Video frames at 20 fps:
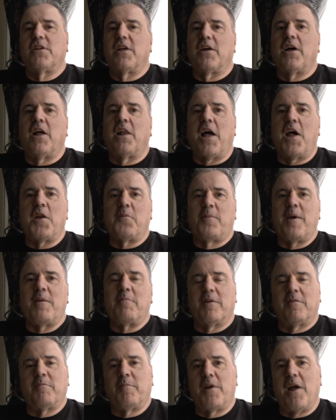A lot of
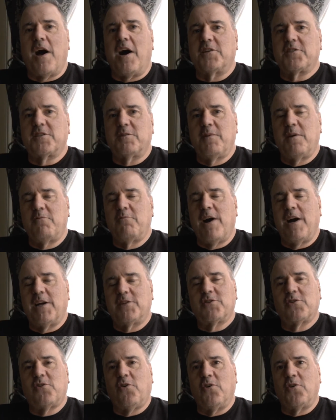people have been asking me why
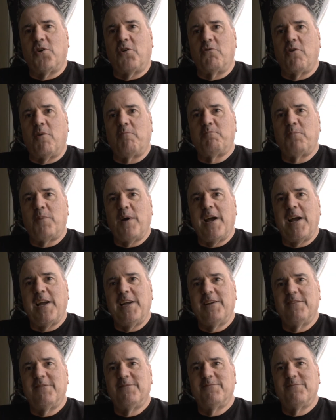it's called Arrup
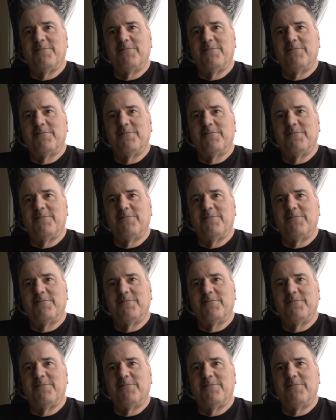Bang.